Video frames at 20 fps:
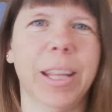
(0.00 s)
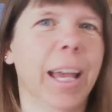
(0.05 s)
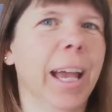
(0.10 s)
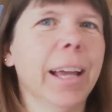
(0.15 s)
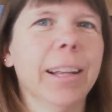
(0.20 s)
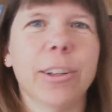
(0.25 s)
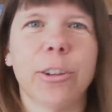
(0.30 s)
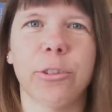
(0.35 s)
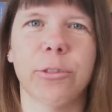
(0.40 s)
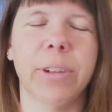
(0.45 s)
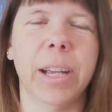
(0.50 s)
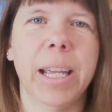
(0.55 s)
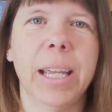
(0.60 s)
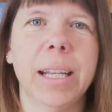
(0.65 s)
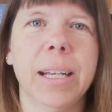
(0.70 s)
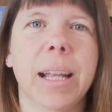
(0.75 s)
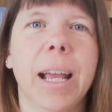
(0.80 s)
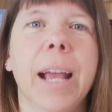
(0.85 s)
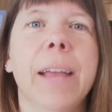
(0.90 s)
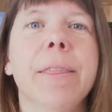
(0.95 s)
that,
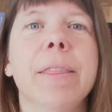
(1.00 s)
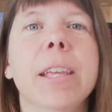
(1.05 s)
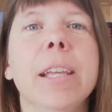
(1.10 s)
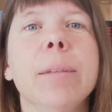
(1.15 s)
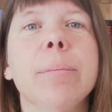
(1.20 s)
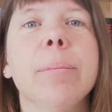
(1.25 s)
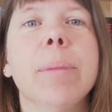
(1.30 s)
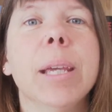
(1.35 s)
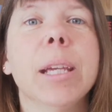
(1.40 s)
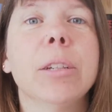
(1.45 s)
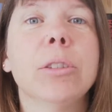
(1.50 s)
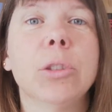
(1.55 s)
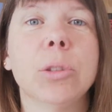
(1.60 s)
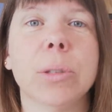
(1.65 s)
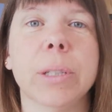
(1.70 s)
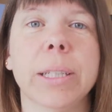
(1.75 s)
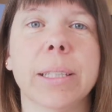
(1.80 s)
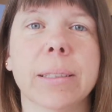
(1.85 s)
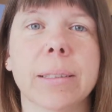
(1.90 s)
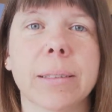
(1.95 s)
great, and then make a
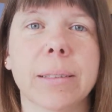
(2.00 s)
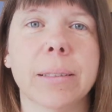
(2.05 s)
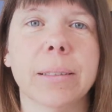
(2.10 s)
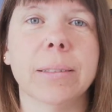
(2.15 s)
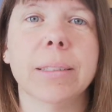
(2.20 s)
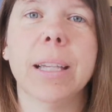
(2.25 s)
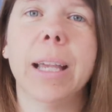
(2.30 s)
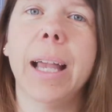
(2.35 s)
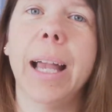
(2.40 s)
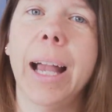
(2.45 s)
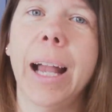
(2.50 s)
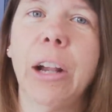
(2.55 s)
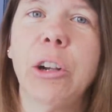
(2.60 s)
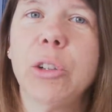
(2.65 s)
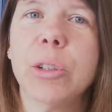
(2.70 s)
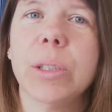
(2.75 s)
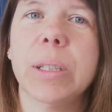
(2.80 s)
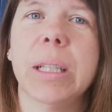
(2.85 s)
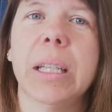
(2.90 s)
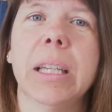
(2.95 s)
choice to
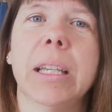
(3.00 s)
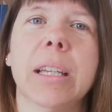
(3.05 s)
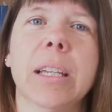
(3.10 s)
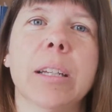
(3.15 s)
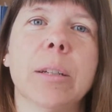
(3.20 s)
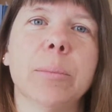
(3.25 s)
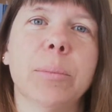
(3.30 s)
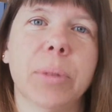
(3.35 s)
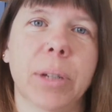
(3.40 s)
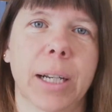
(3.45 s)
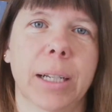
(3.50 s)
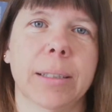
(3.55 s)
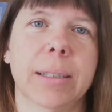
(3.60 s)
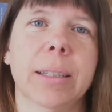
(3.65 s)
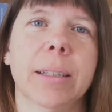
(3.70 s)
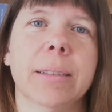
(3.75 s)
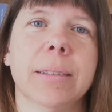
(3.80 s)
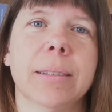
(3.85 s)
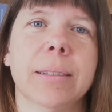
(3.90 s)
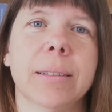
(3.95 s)
actually
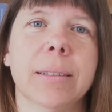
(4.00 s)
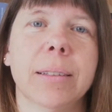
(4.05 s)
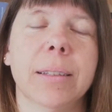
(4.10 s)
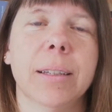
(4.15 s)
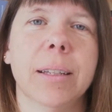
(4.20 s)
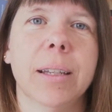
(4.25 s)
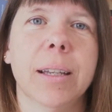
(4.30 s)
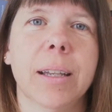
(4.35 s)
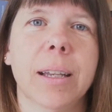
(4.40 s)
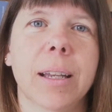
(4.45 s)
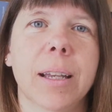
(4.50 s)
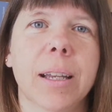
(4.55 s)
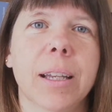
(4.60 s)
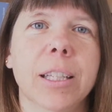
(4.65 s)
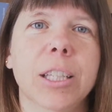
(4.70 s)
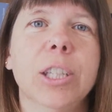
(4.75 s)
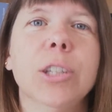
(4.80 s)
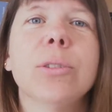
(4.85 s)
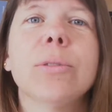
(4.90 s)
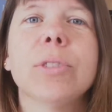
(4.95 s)
practice.
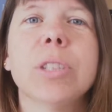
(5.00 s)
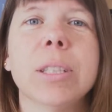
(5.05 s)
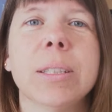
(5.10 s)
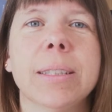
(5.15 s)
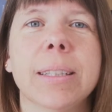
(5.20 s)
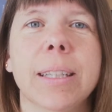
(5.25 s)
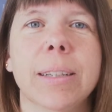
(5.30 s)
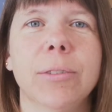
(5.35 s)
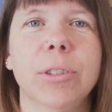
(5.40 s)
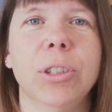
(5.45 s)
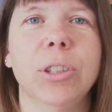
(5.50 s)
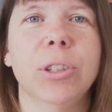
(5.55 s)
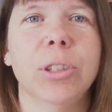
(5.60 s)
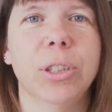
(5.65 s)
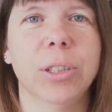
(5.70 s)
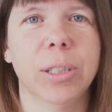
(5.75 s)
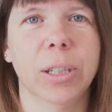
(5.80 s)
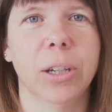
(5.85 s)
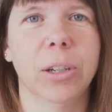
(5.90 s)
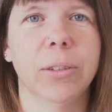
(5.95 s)
You've just given
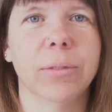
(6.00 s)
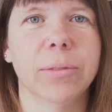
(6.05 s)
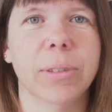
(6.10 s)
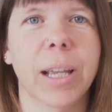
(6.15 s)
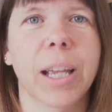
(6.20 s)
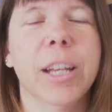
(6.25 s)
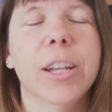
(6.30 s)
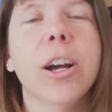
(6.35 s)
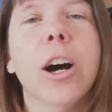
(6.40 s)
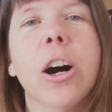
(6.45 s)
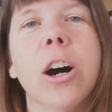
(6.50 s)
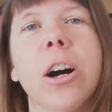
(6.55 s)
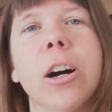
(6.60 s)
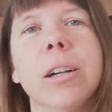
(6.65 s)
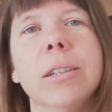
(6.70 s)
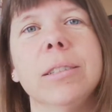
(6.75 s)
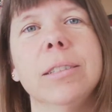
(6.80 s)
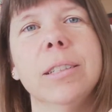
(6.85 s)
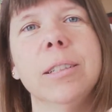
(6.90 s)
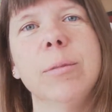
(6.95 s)
yourself an
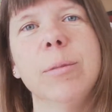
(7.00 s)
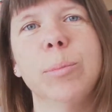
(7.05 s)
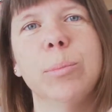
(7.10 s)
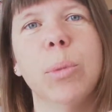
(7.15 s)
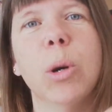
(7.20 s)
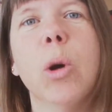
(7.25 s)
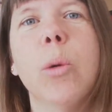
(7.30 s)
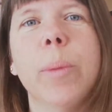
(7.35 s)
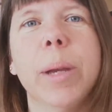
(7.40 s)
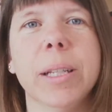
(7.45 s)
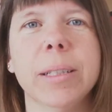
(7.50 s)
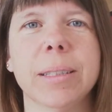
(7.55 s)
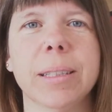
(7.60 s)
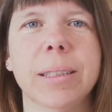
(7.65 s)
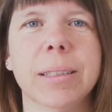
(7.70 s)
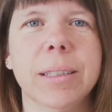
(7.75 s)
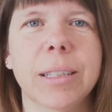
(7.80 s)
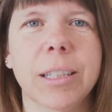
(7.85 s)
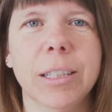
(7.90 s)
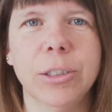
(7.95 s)
awesome
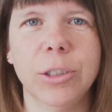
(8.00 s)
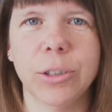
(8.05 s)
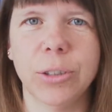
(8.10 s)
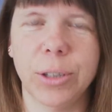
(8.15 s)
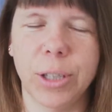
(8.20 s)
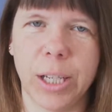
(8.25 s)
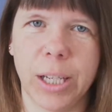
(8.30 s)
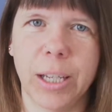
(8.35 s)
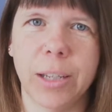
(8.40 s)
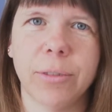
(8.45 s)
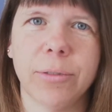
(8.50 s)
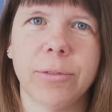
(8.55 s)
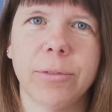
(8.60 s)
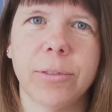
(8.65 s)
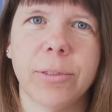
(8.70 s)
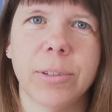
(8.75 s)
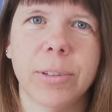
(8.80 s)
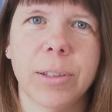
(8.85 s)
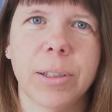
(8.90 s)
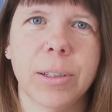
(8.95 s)
moment in your
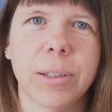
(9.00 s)
life